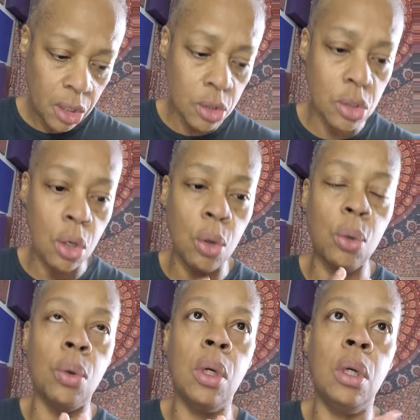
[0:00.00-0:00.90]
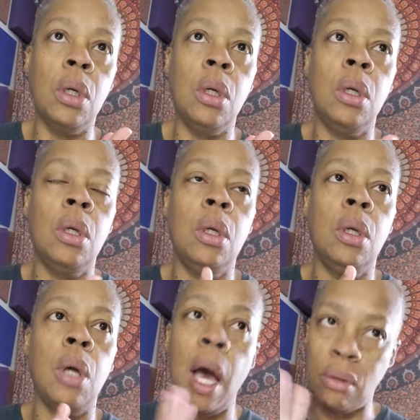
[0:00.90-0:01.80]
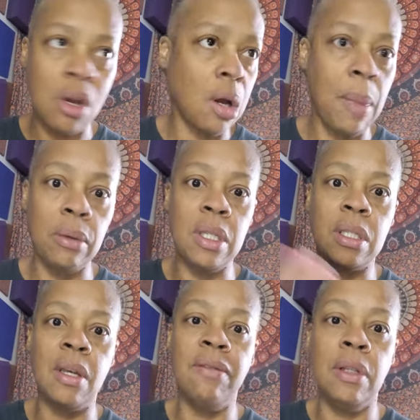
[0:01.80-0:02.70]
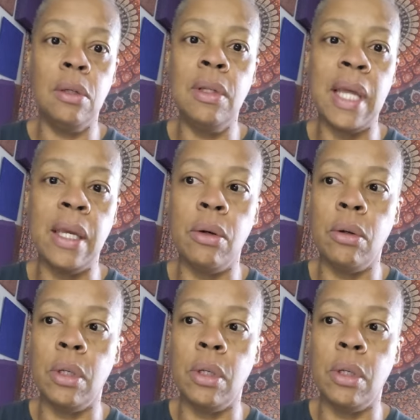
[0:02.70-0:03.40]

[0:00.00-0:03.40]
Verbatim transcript: So I'll talk about this stuff a little later.